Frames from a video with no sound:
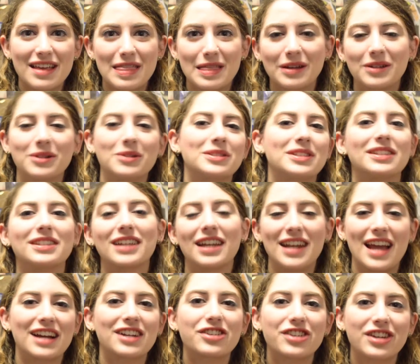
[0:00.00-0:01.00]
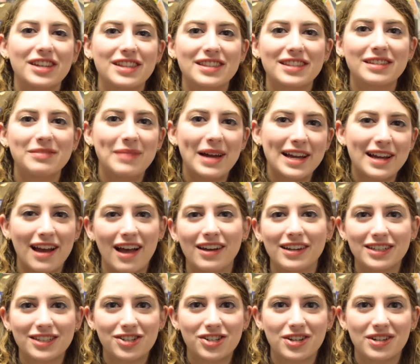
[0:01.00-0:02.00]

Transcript: The closest connections in my college